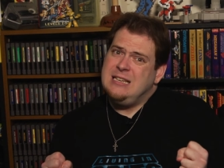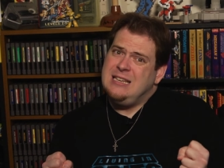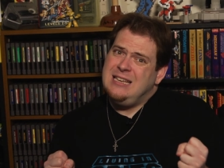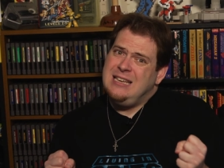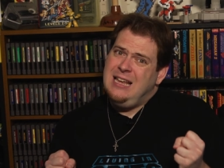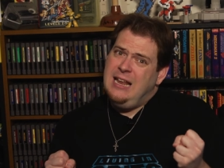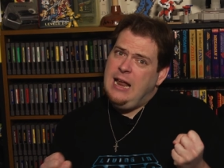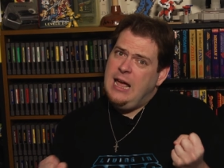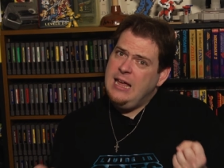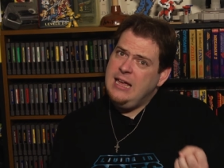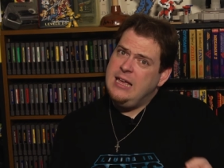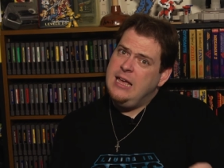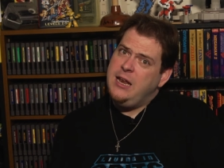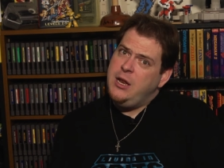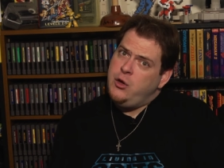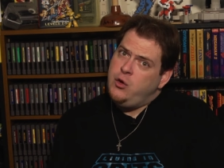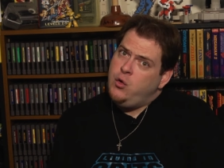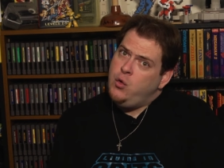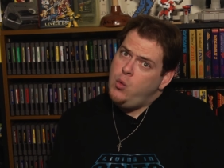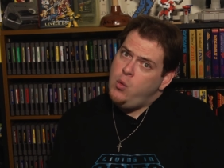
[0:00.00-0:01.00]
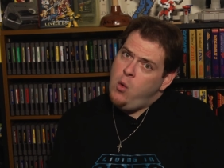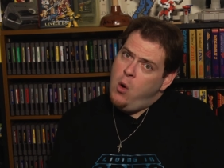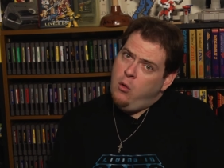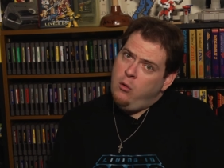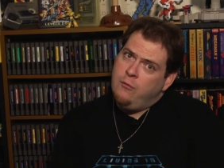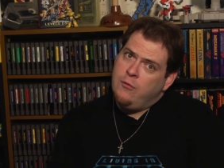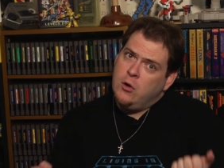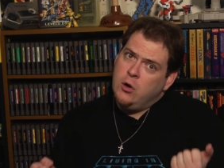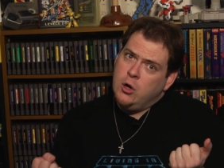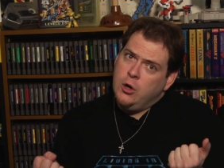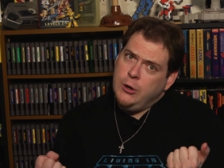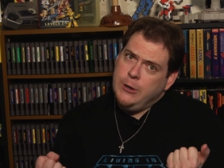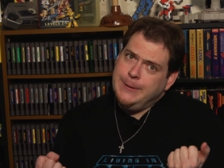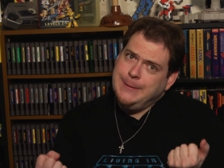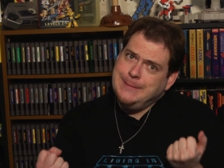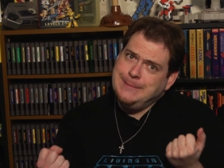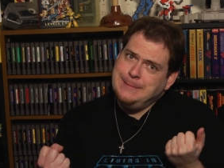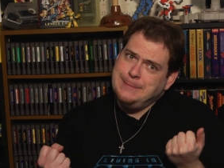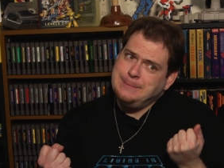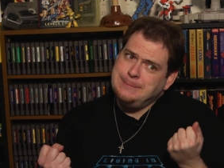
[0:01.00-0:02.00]
can I get a do-over,
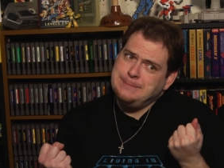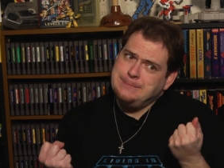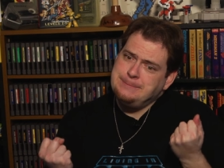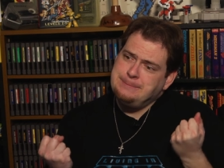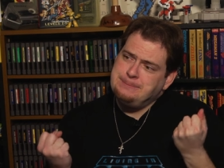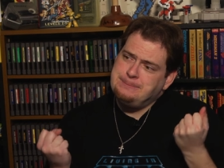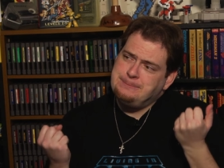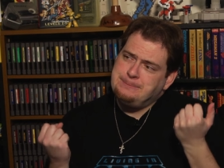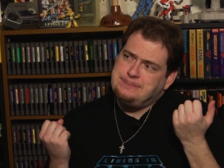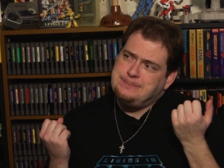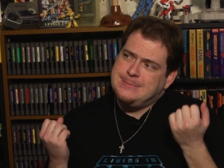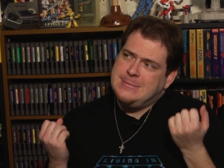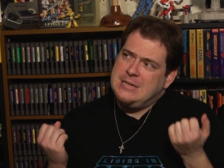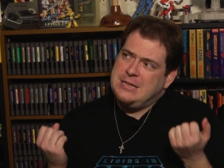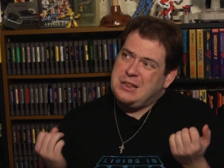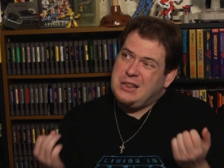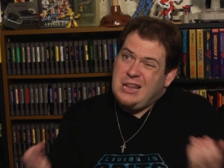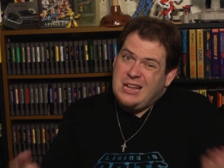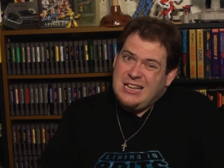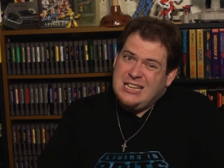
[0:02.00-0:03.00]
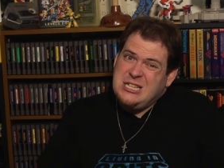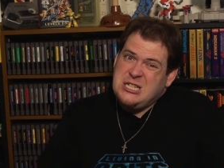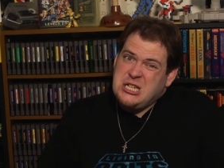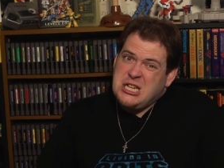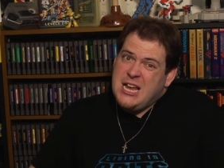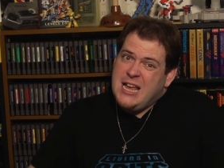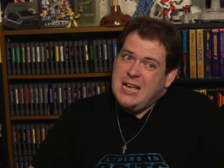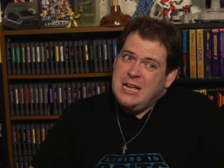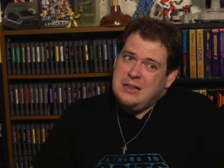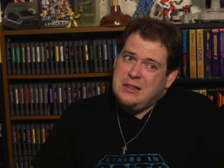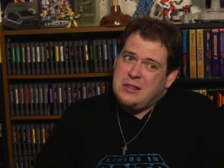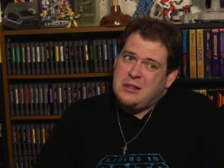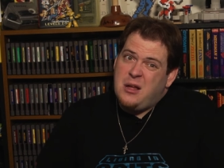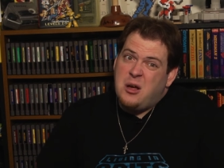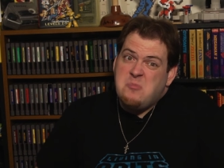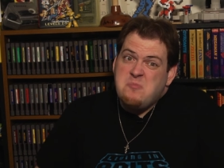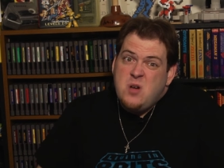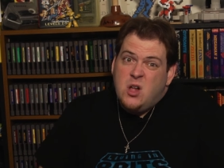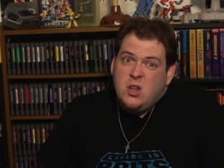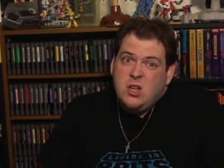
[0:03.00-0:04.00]
a second chance,
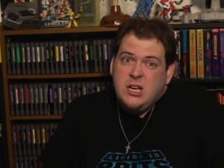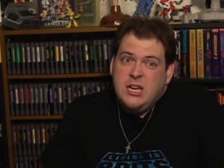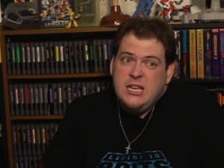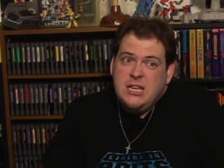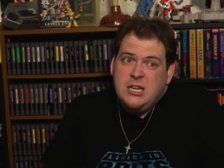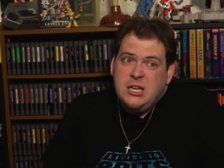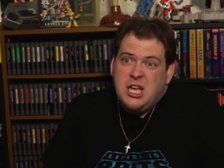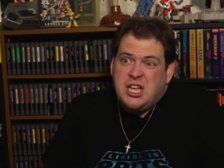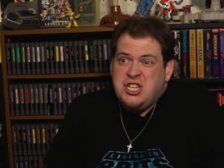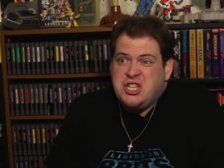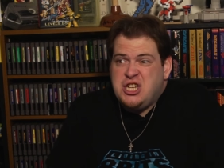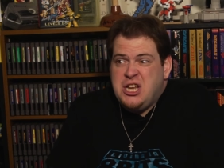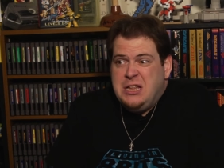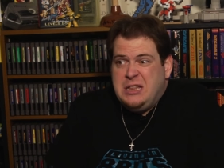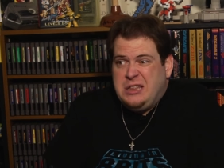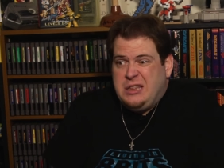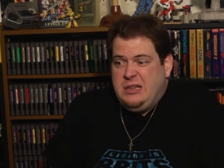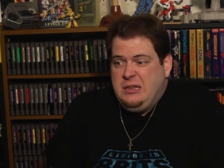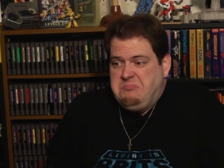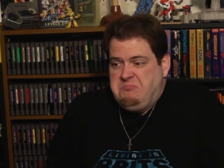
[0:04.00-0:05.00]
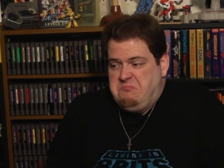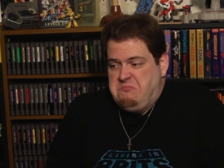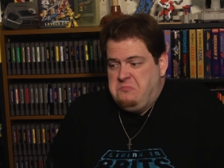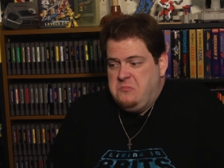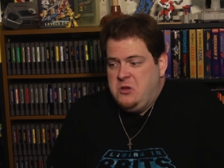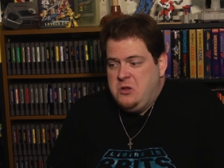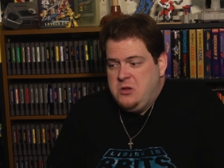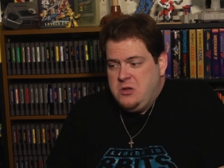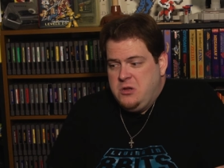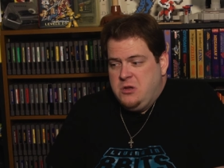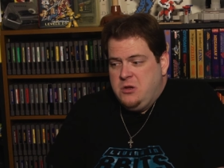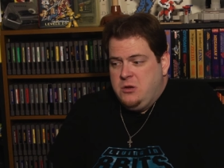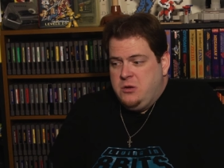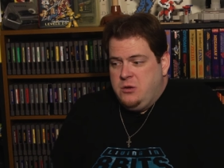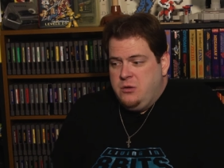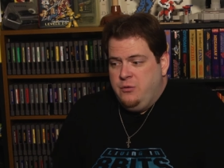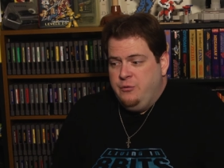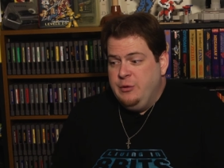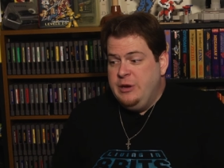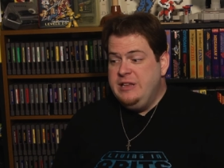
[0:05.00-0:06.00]
a mulligan, a chance to
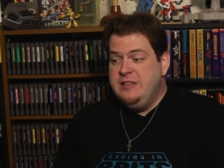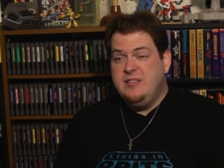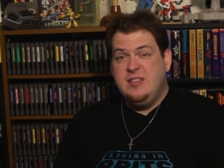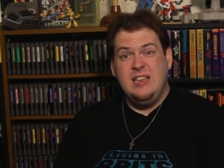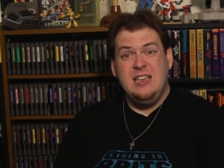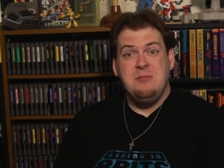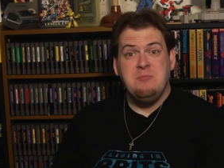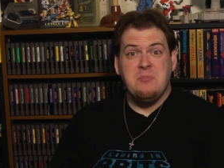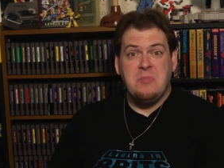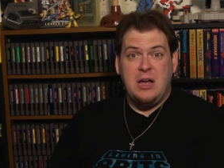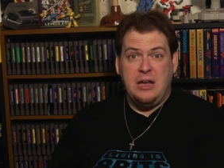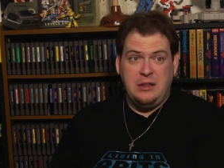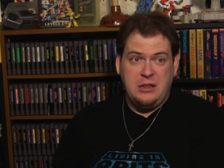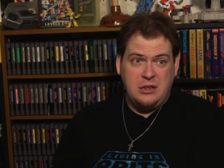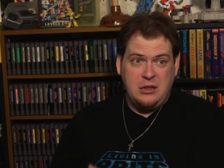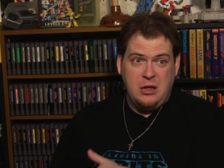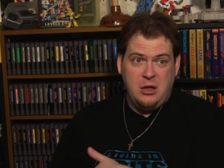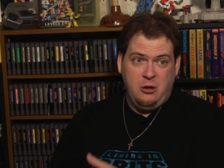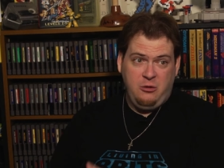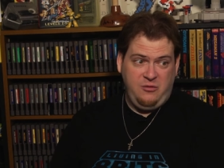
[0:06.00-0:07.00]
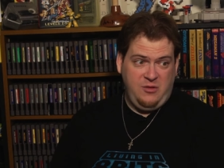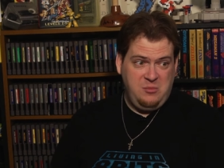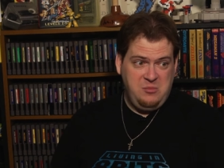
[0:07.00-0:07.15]
redeem myself?